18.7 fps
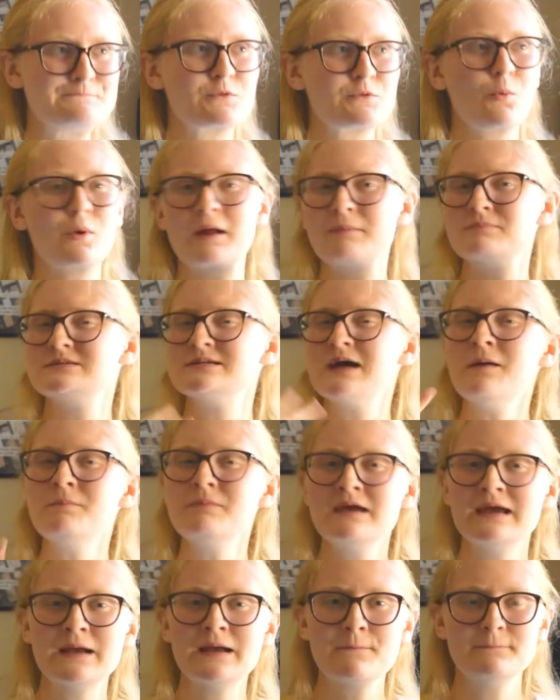what I'm
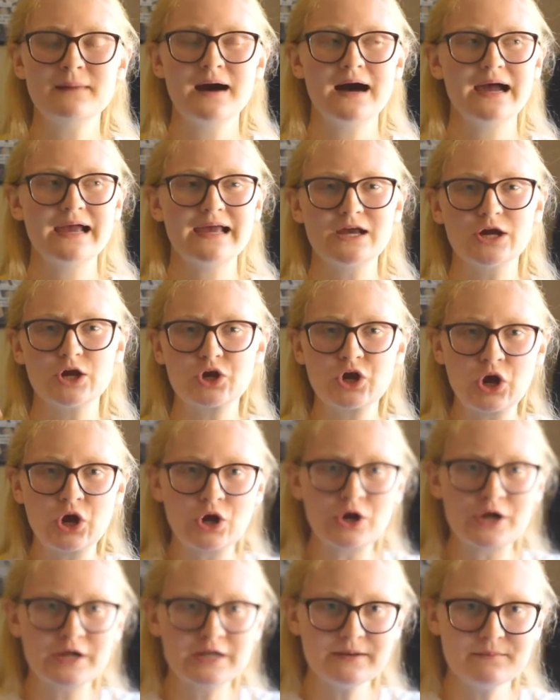dubbing my
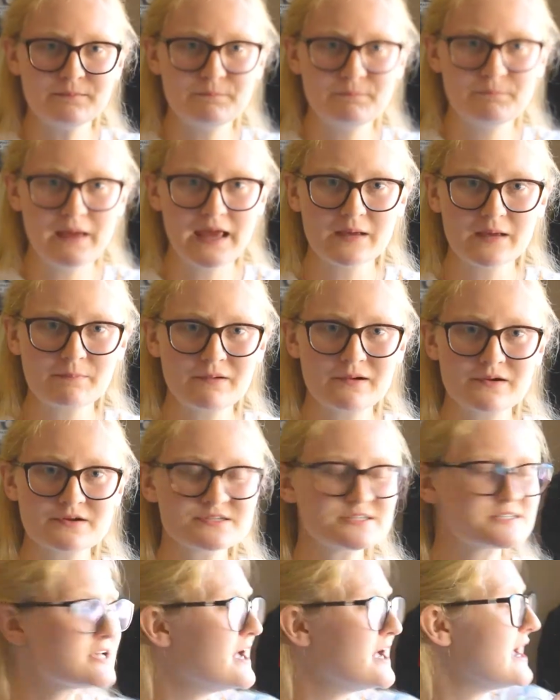current
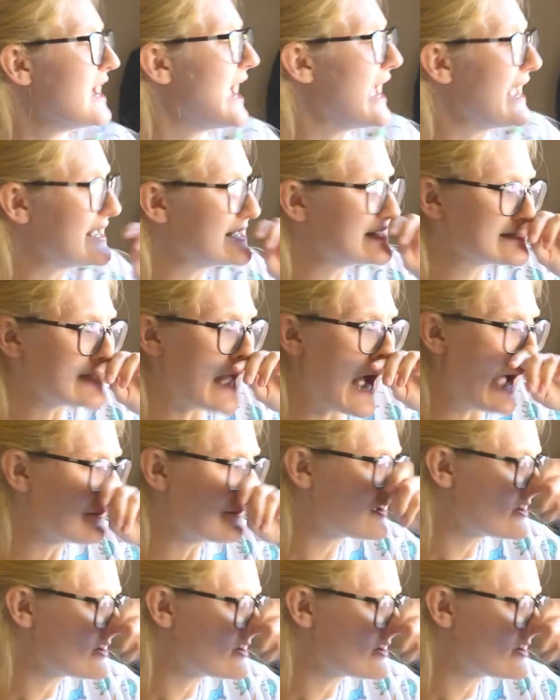papers is I'm